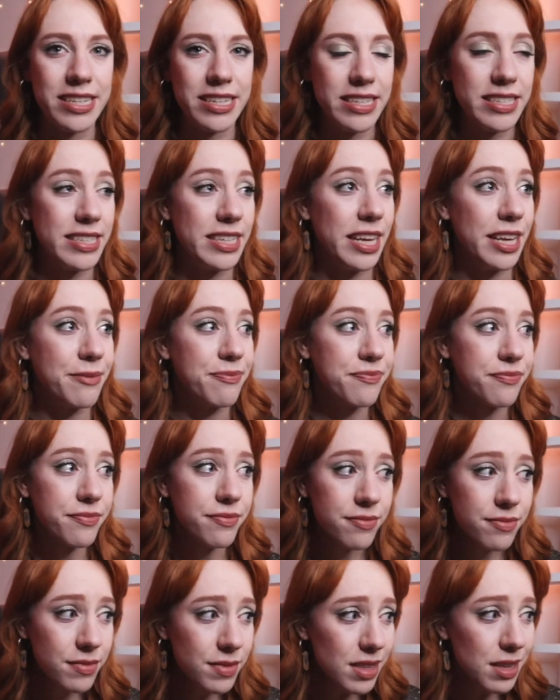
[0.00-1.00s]
Disney
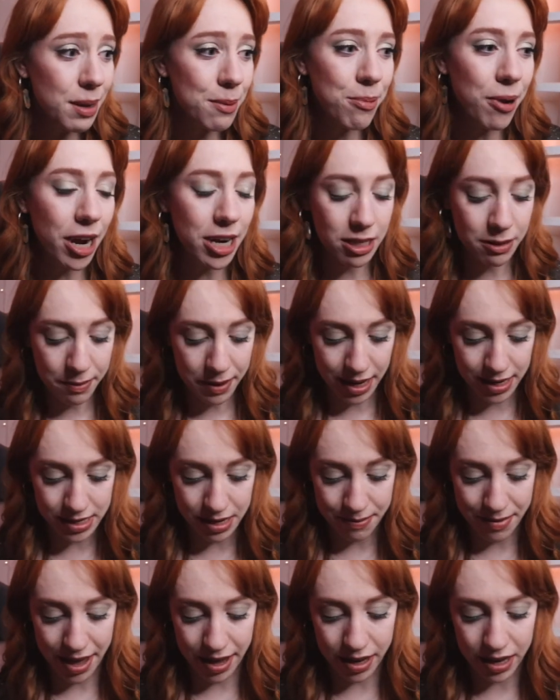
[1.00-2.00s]
prior to the
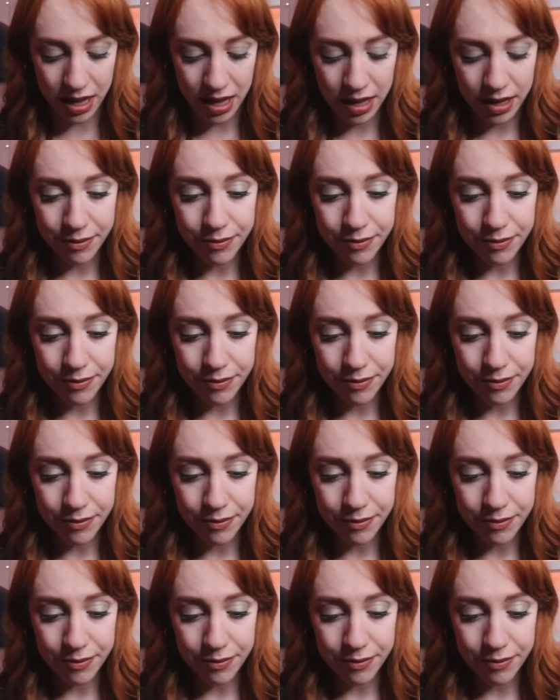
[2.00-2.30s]
pandemic.